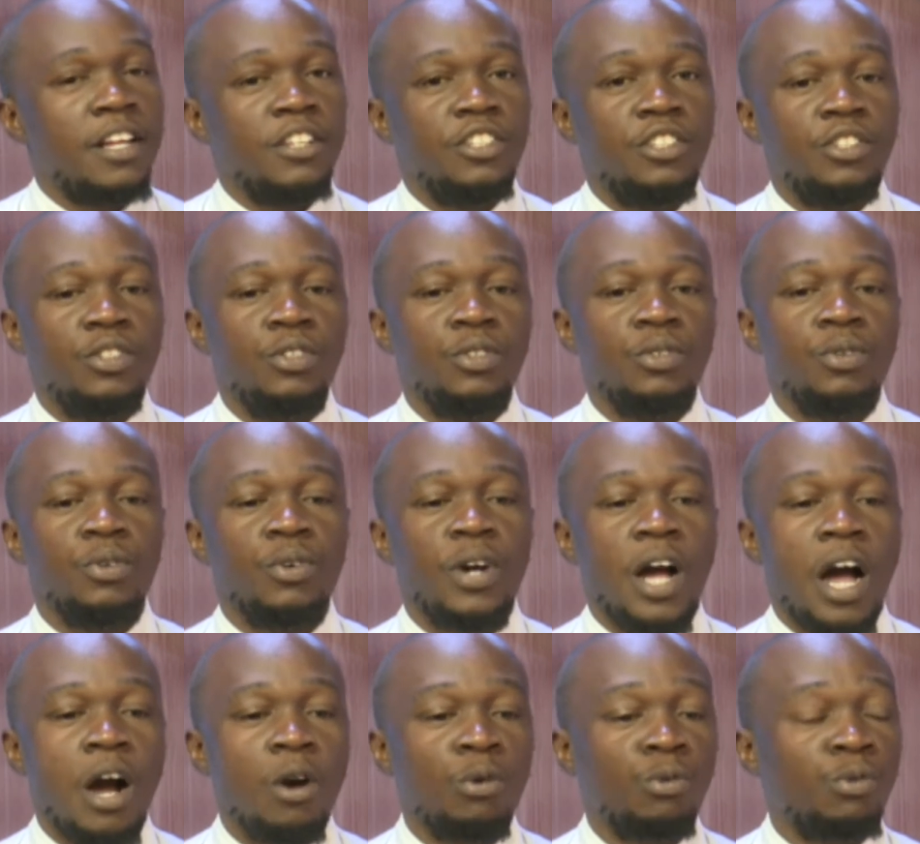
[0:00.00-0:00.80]
you know,
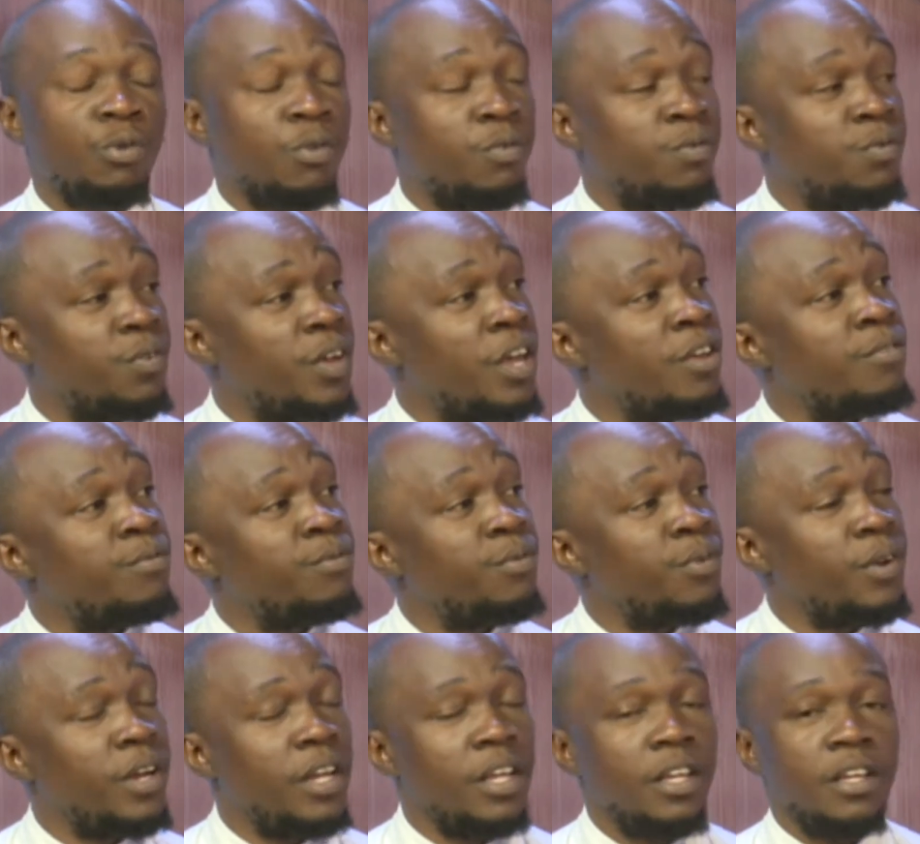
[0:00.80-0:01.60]
out of
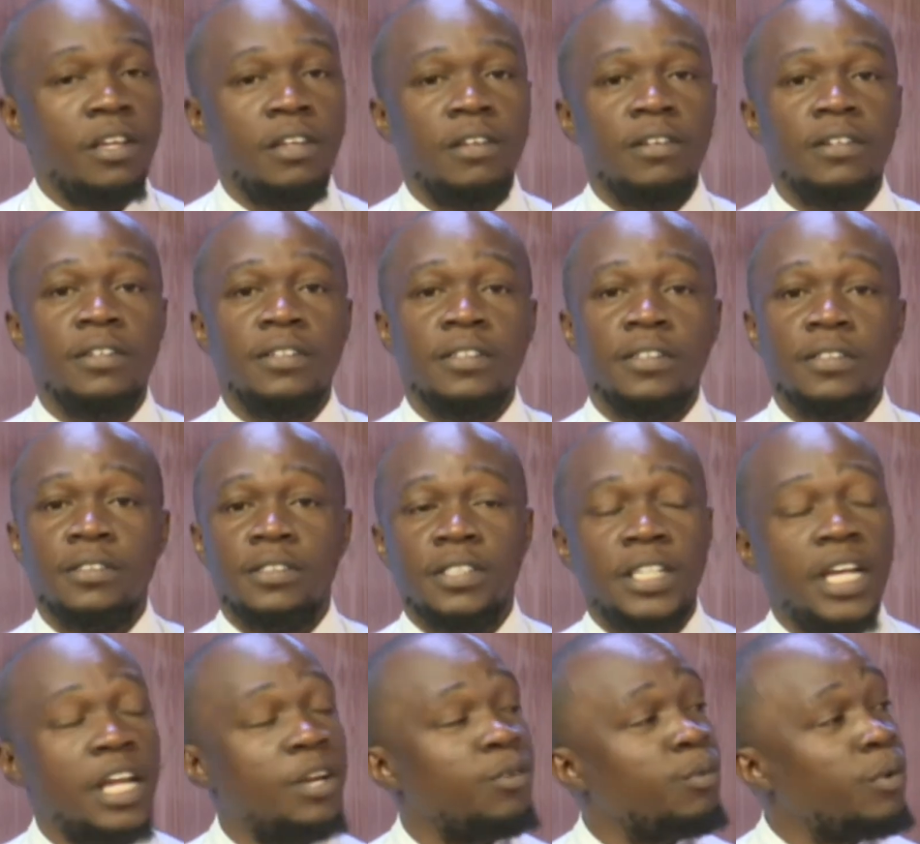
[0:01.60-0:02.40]
every
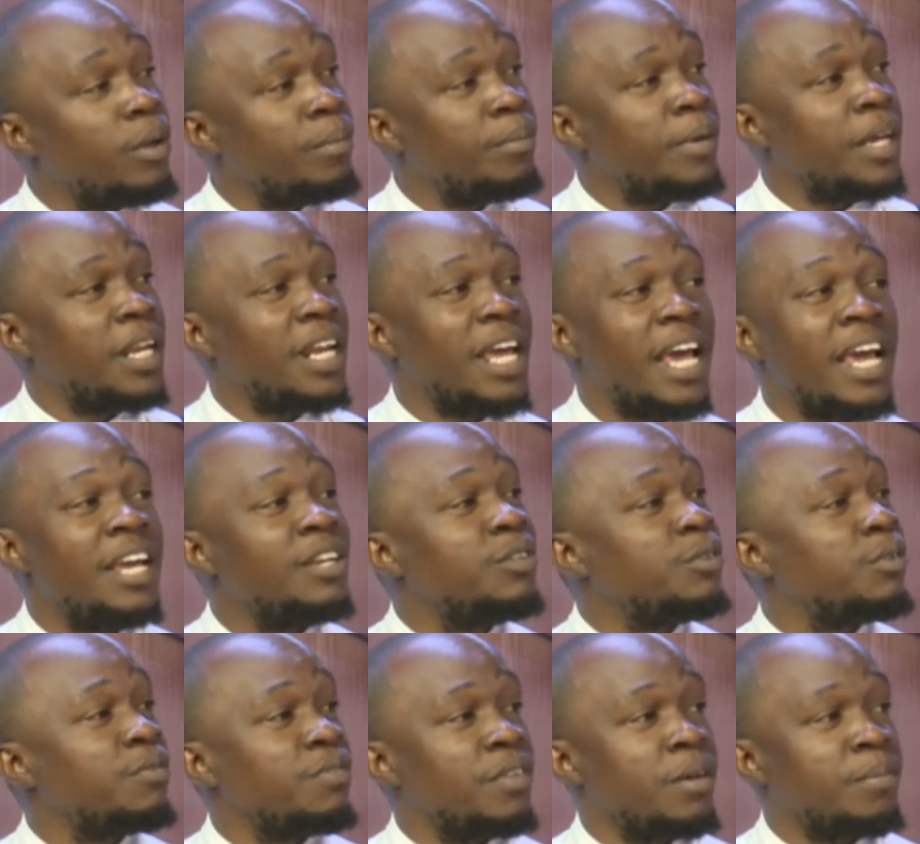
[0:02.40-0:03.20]
10 women, 8
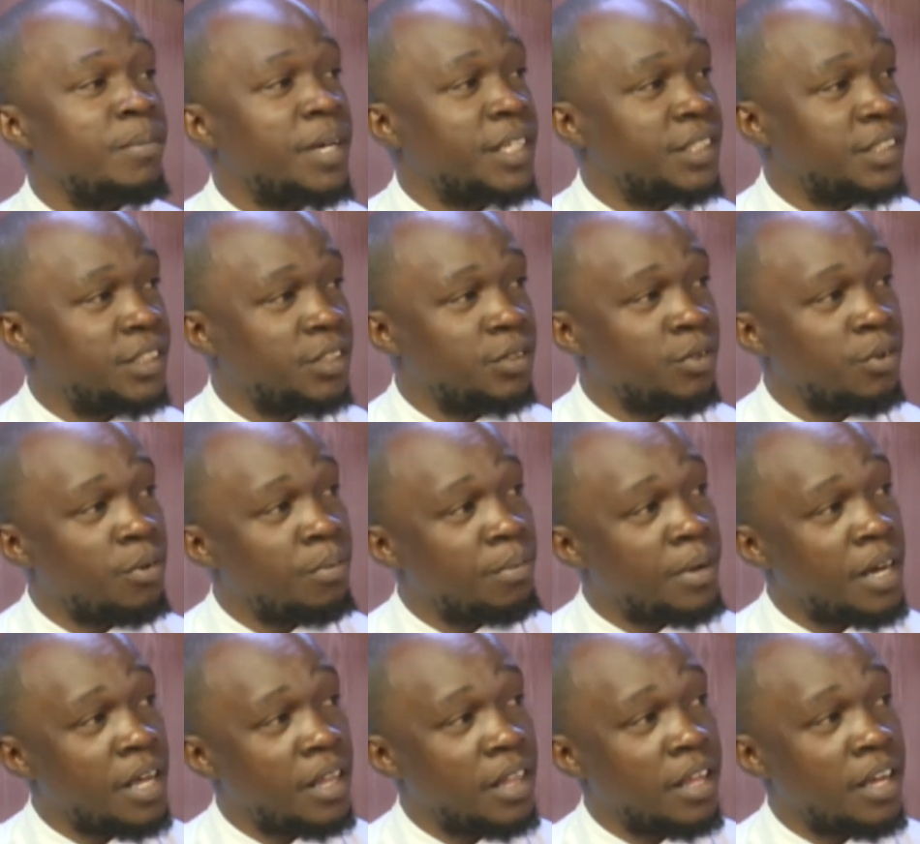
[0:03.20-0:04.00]
of them are single
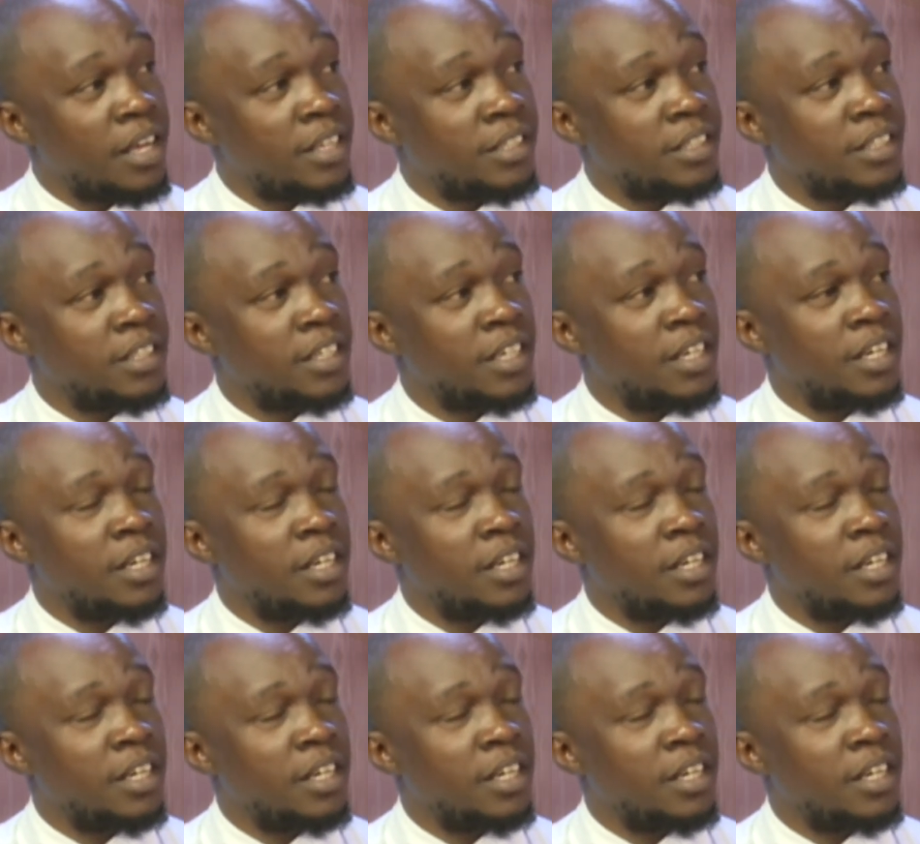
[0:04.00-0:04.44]
mothers.